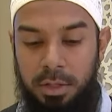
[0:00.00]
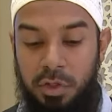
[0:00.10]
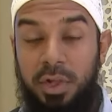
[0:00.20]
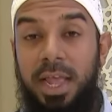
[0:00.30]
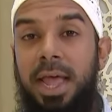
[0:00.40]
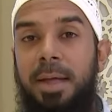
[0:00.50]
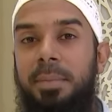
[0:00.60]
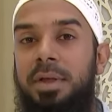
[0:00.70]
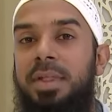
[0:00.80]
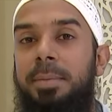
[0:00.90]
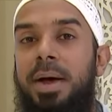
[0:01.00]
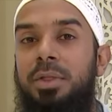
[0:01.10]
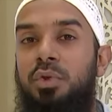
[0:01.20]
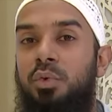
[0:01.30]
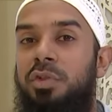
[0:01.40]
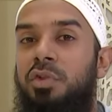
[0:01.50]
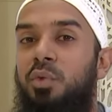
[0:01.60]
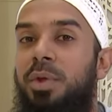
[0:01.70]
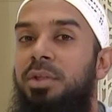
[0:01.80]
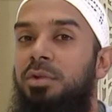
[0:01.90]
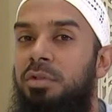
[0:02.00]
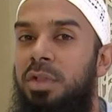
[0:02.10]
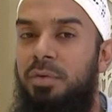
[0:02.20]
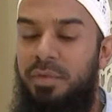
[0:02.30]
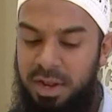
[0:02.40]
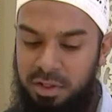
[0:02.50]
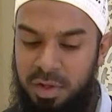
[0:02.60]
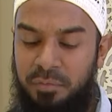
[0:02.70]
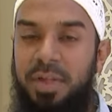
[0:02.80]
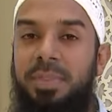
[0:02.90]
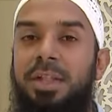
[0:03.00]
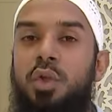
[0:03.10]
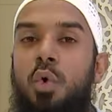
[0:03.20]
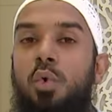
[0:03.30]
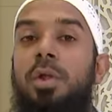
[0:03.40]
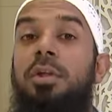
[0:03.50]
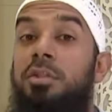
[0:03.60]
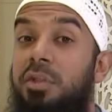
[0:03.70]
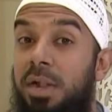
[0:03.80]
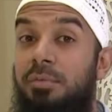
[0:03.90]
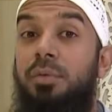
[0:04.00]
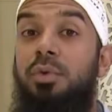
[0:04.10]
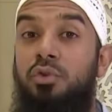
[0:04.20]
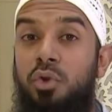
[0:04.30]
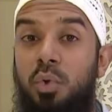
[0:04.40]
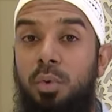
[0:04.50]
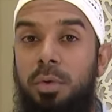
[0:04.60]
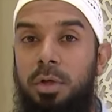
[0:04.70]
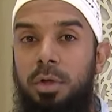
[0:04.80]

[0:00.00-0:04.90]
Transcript: Siyam is about to restrain yourself in something that's called self-control.